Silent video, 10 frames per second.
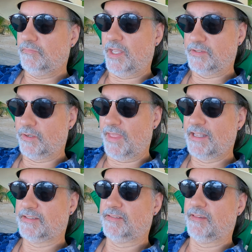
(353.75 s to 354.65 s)
And so
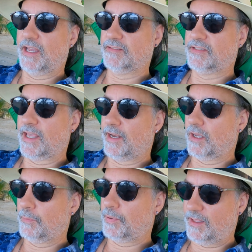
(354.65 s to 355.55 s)
that's set
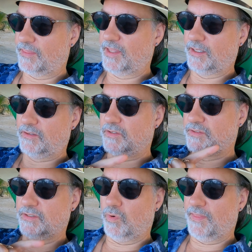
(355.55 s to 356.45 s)
up. I think
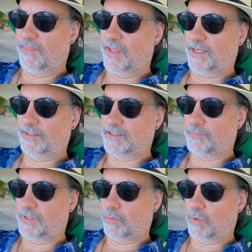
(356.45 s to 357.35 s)
there's one thing that's
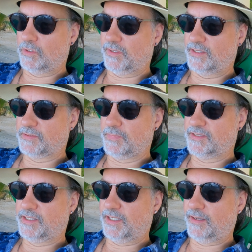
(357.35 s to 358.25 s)
been ordered that's
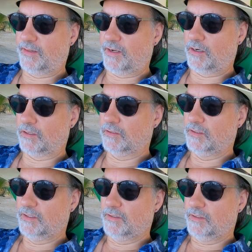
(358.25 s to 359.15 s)
missing in there.
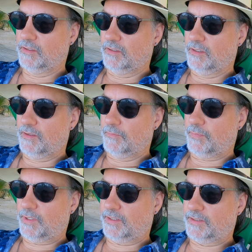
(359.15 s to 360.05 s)

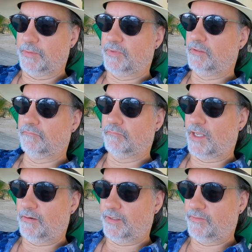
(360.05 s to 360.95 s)
But something,
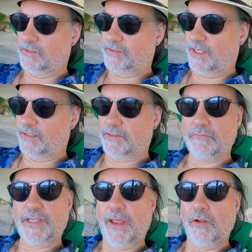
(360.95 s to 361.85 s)
I don't even understand,
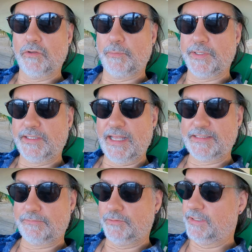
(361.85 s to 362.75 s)
something technical, but
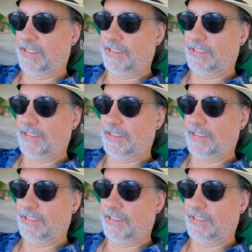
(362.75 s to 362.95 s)
that's really